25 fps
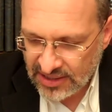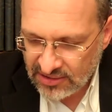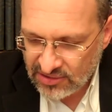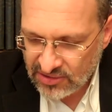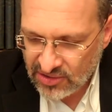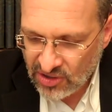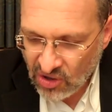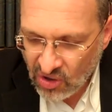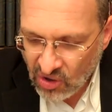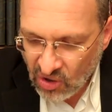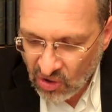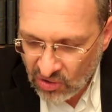
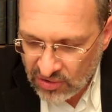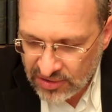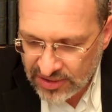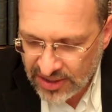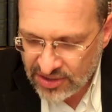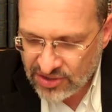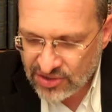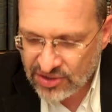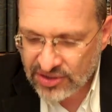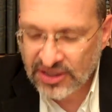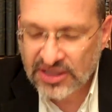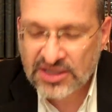the whole
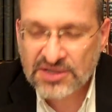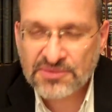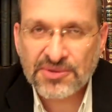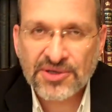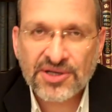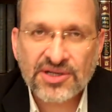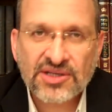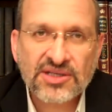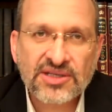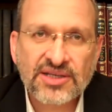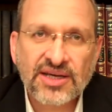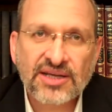nation
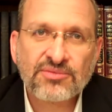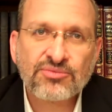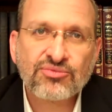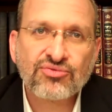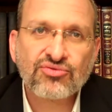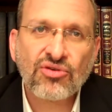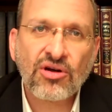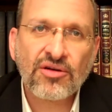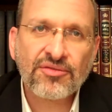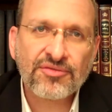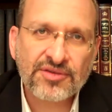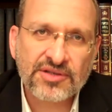experienced that
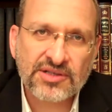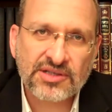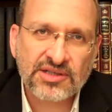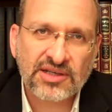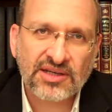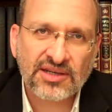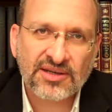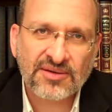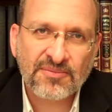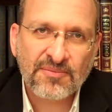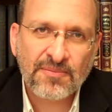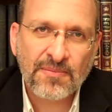prophecy,